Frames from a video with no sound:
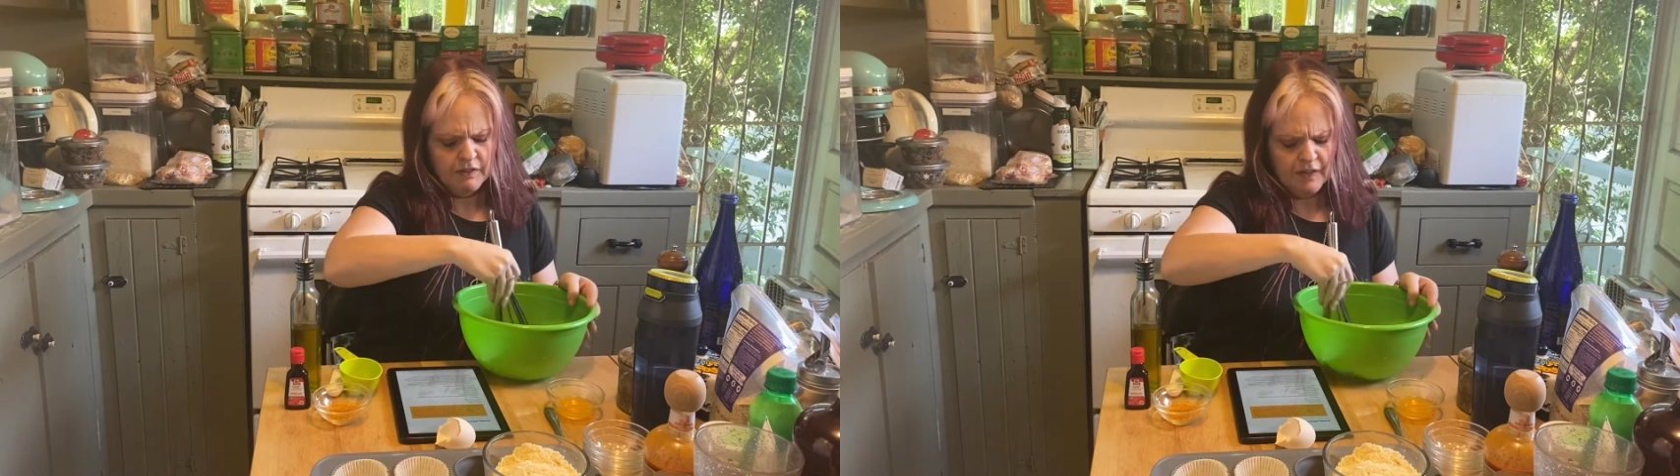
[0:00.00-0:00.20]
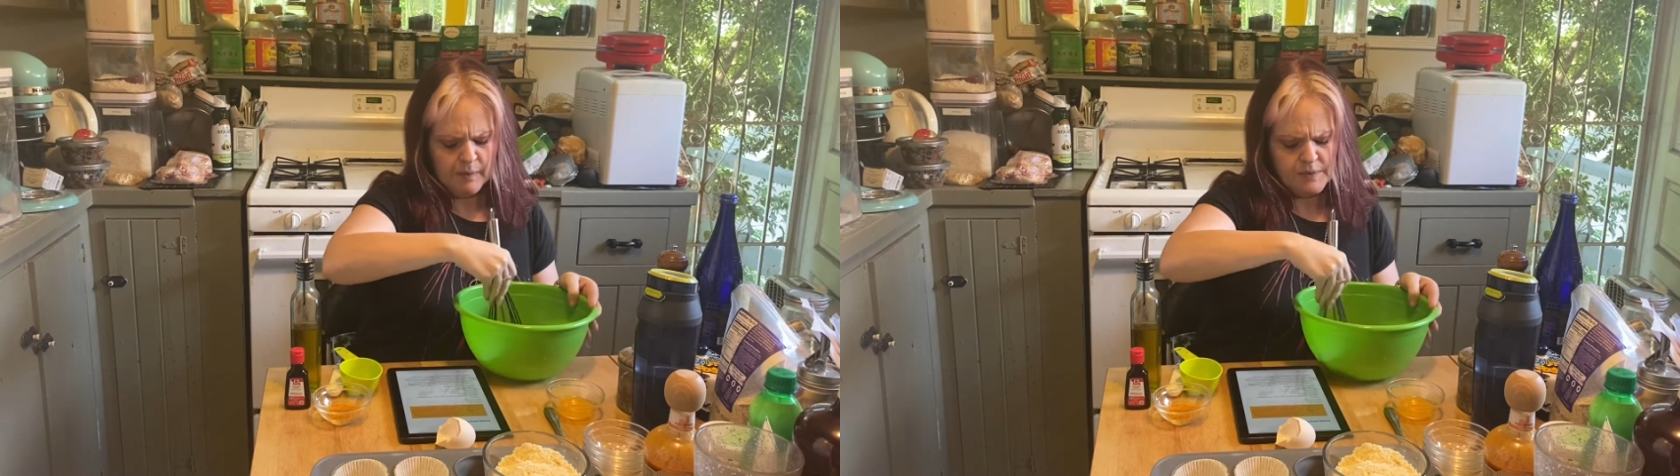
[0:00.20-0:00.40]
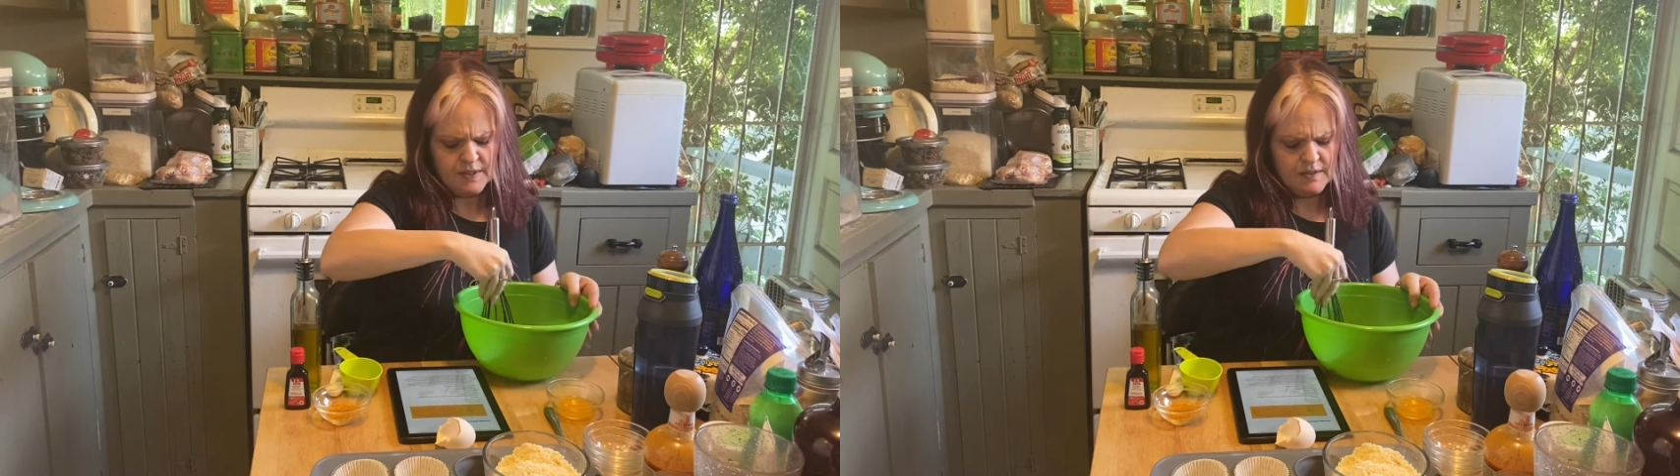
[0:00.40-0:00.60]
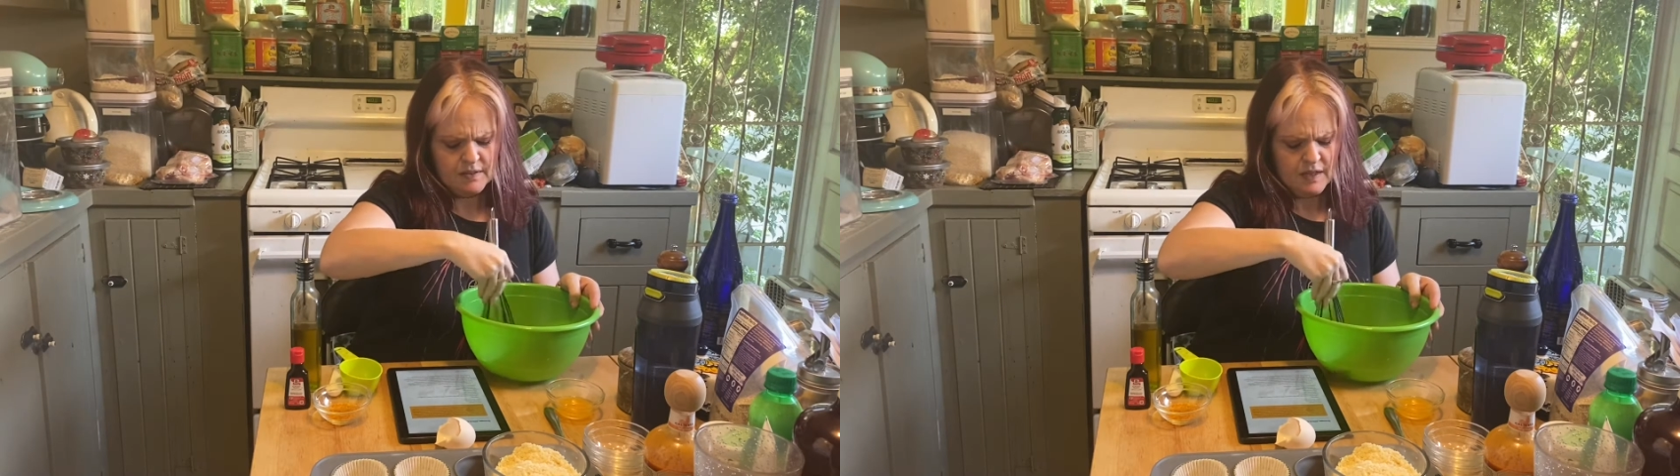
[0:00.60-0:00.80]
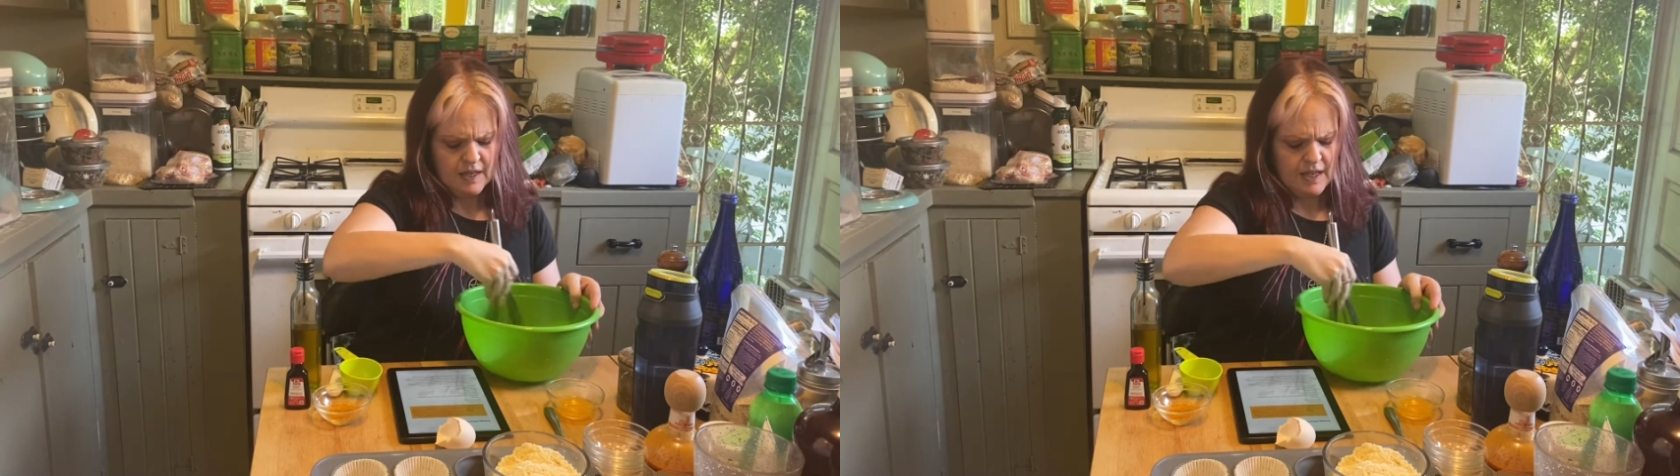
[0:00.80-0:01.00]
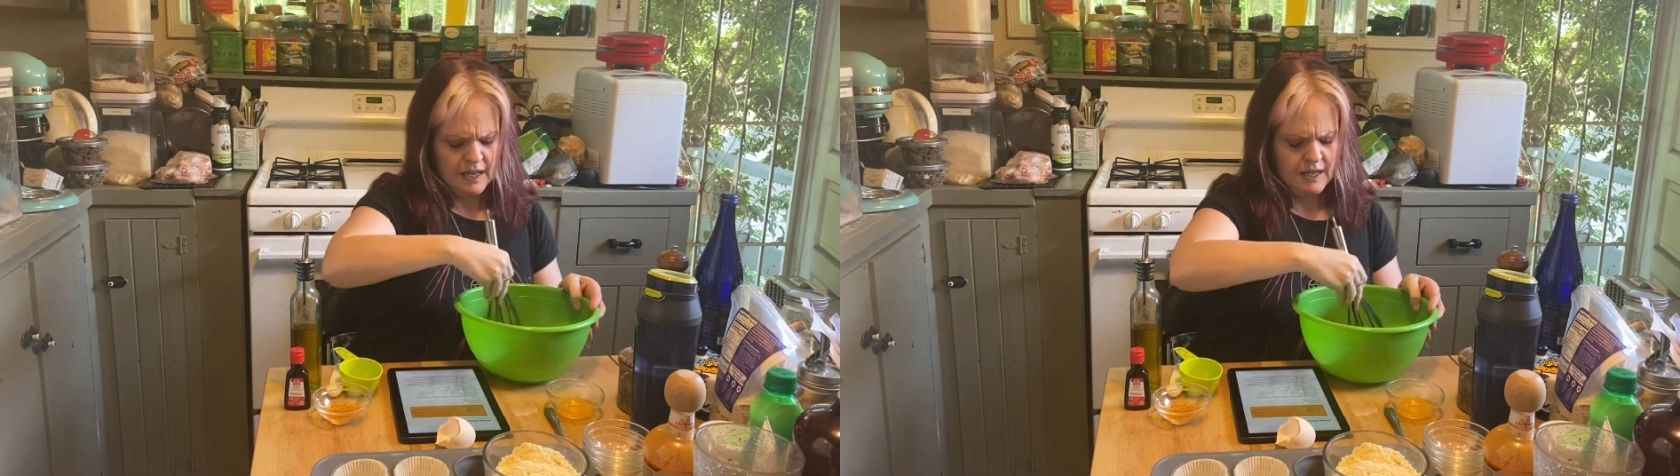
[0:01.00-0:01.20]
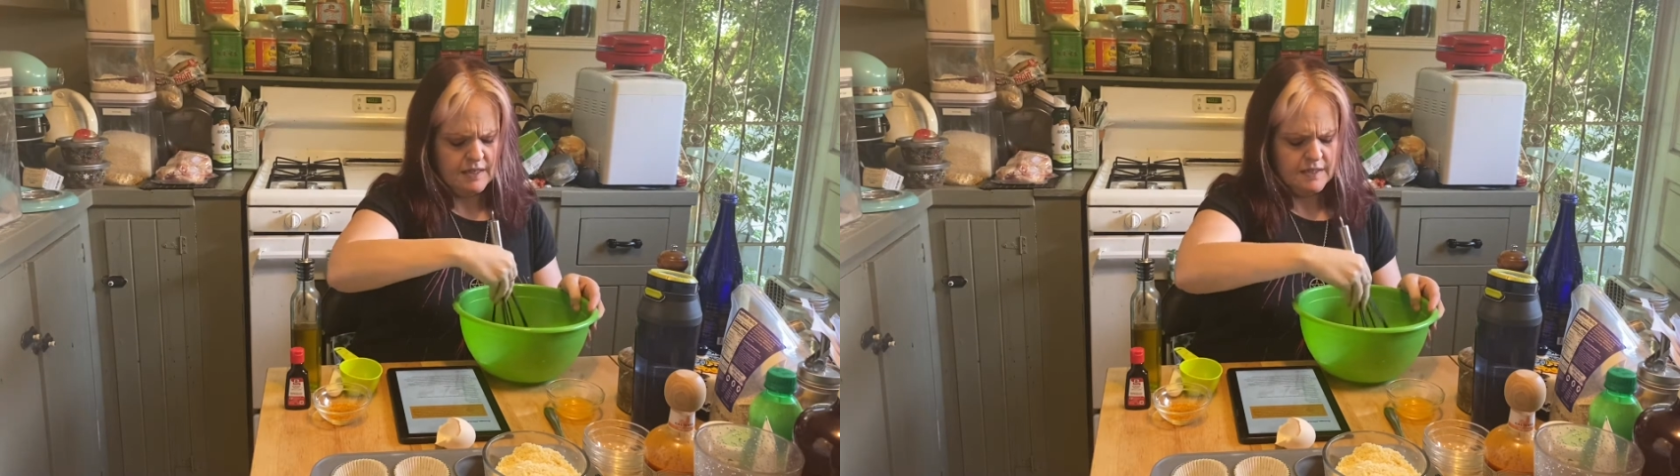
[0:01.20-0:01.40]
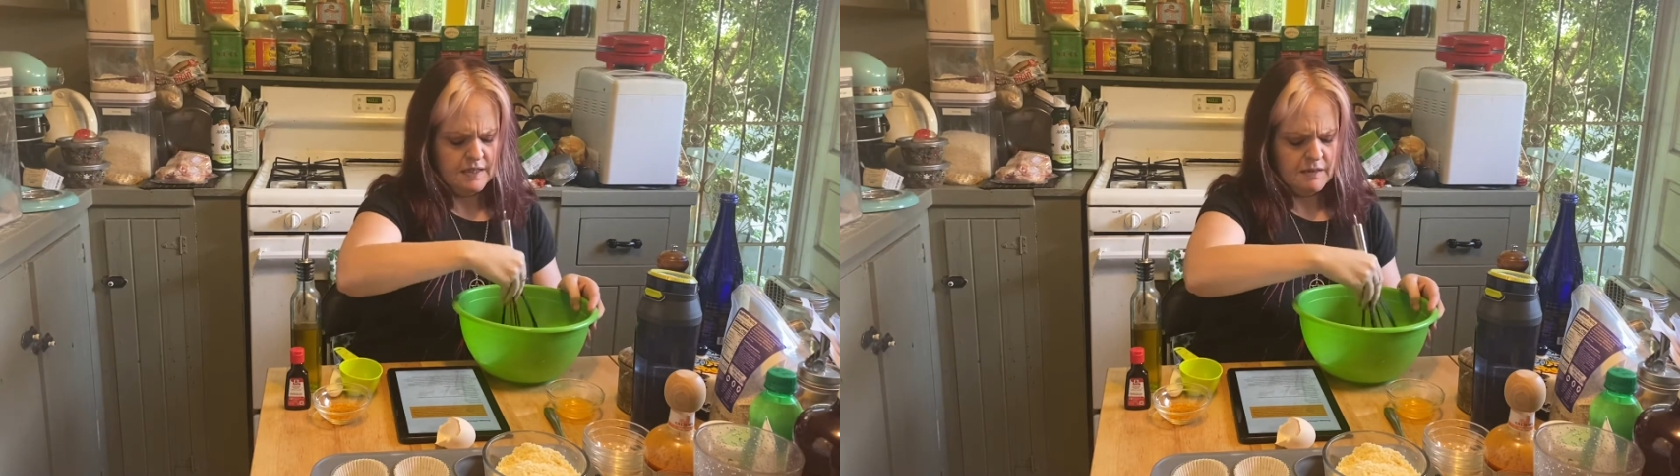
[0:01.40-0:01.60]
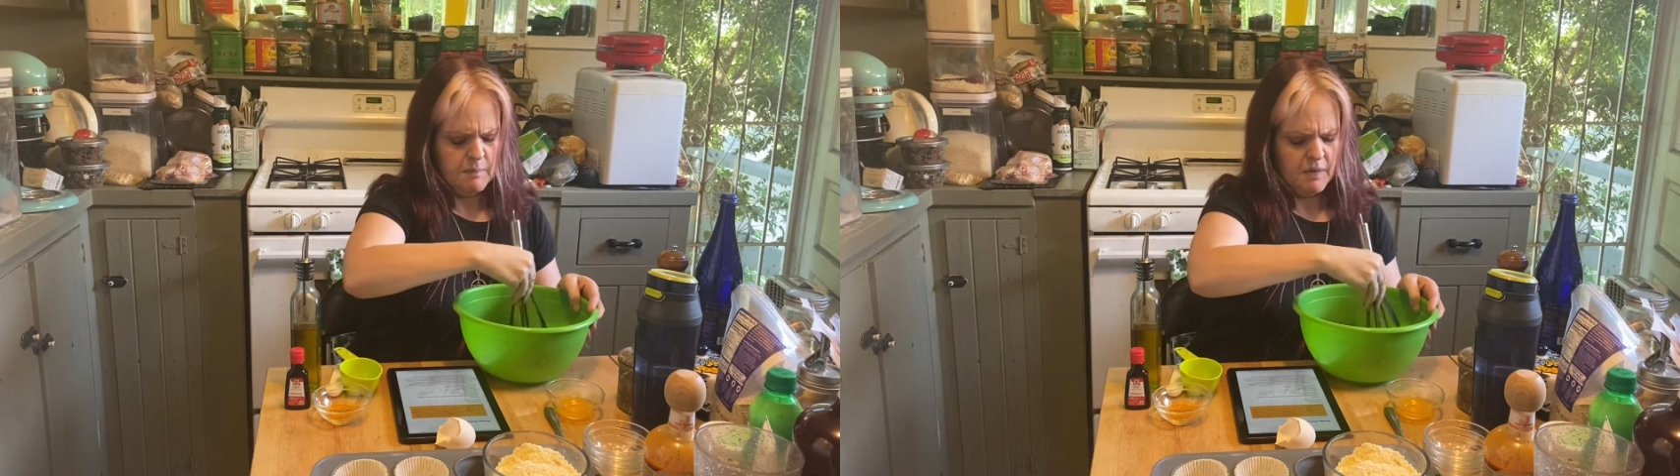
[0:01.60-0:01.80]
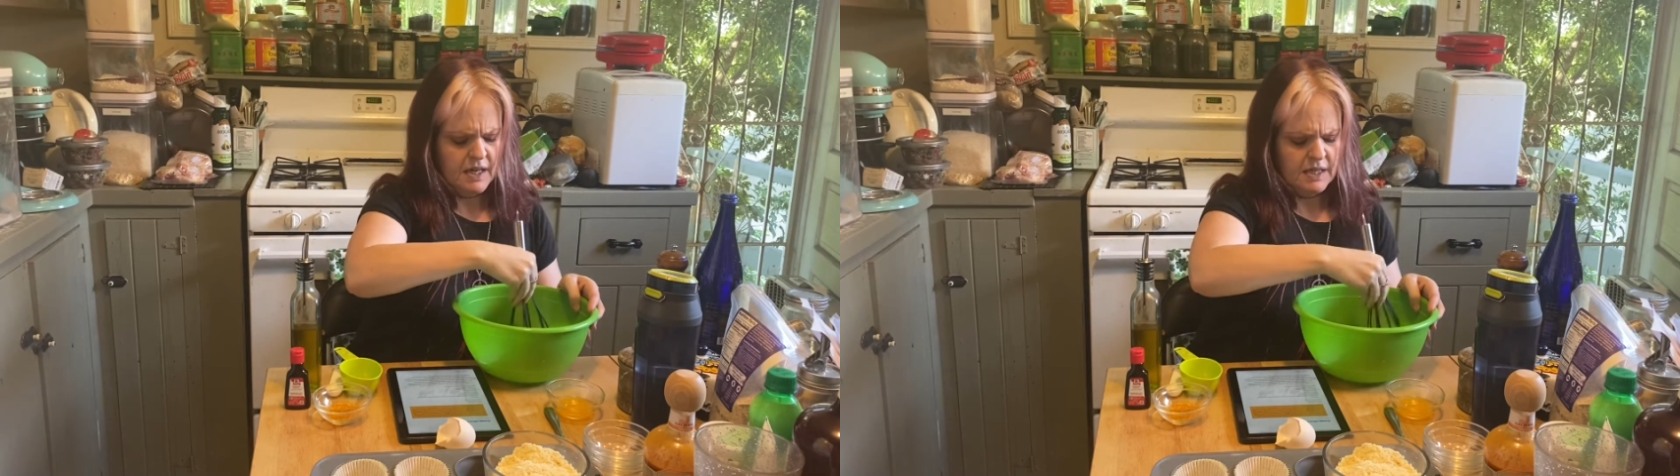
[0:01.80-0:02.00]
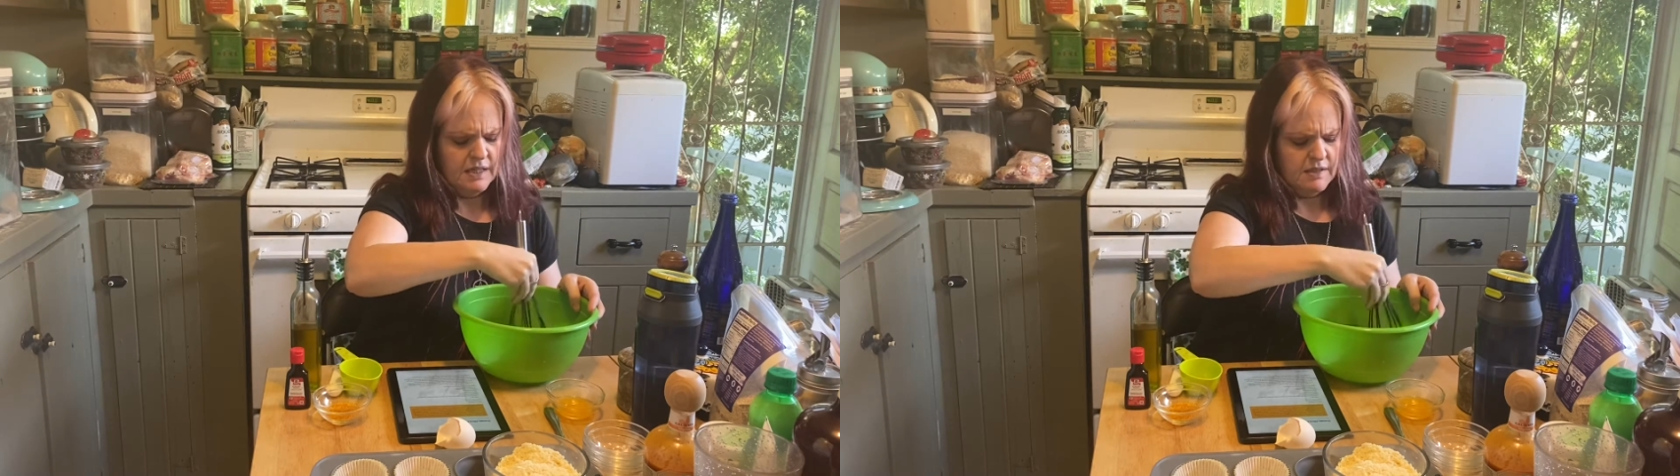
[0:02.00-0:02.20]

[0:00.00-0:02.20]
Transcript: lumps and combine it